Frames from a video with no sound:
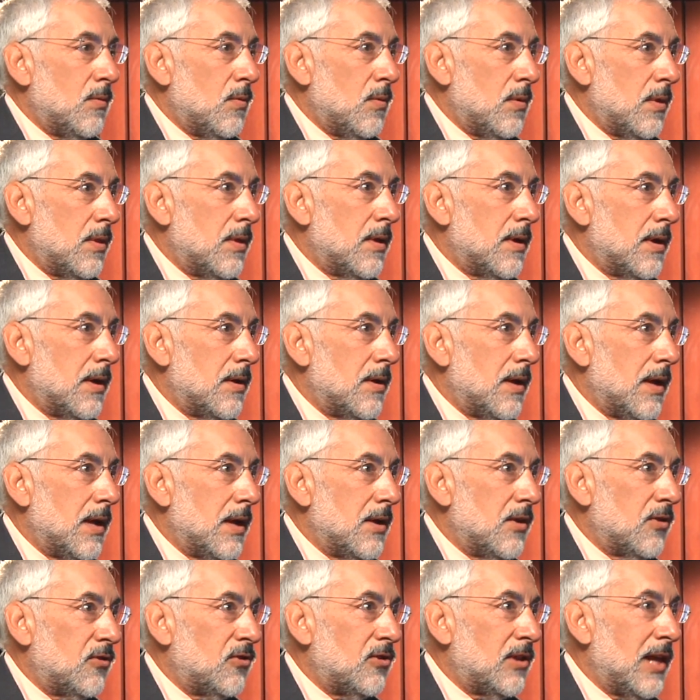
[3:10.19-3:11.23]
with
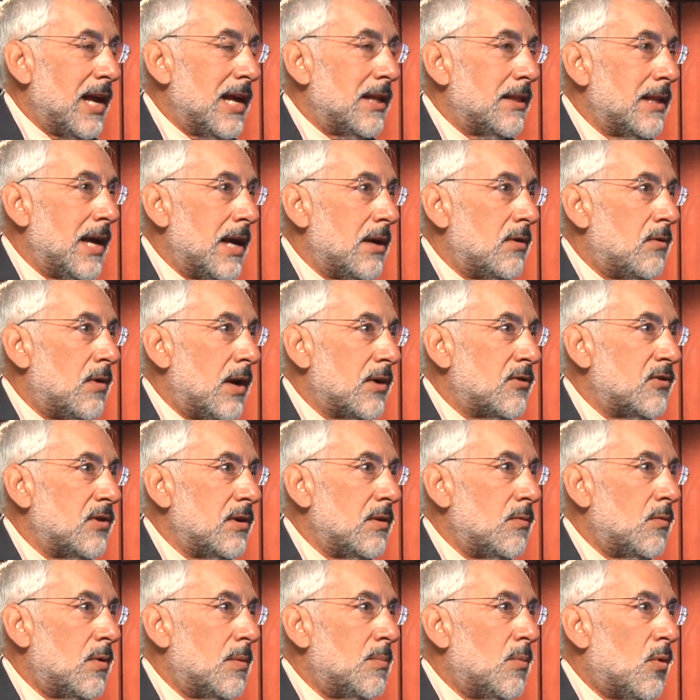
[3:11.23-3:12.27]
a slant in that
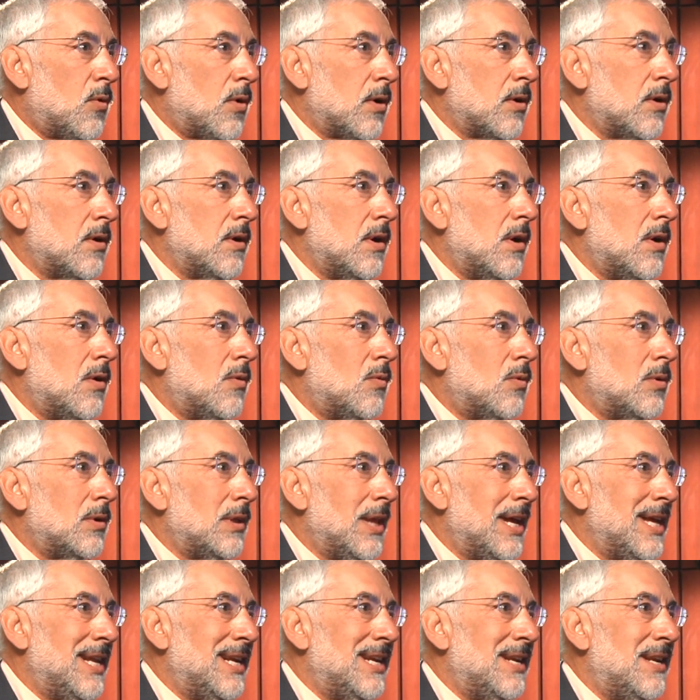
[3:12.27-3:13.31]
direction, were more
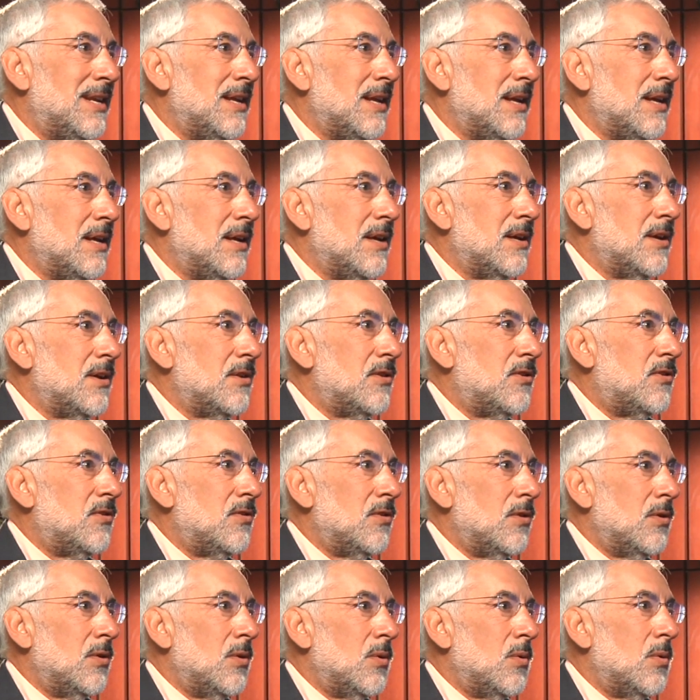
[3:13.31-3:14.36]
related
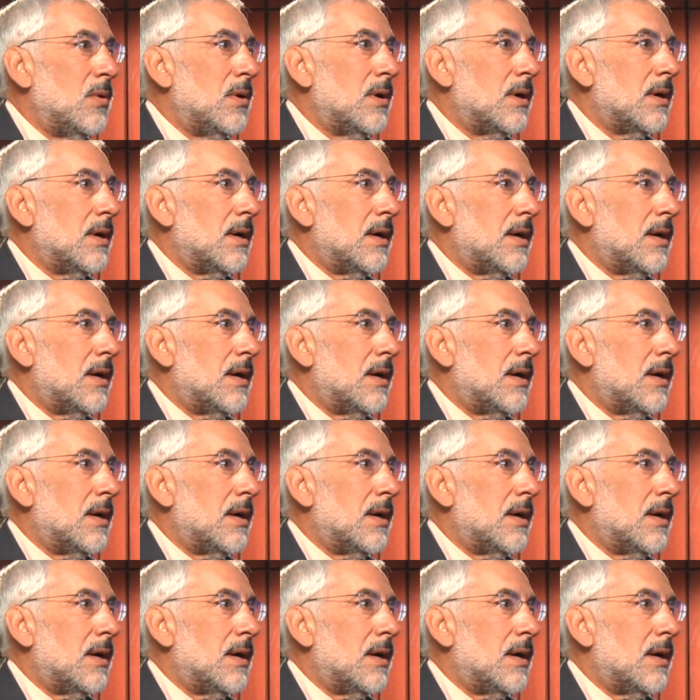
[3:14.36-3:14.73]
to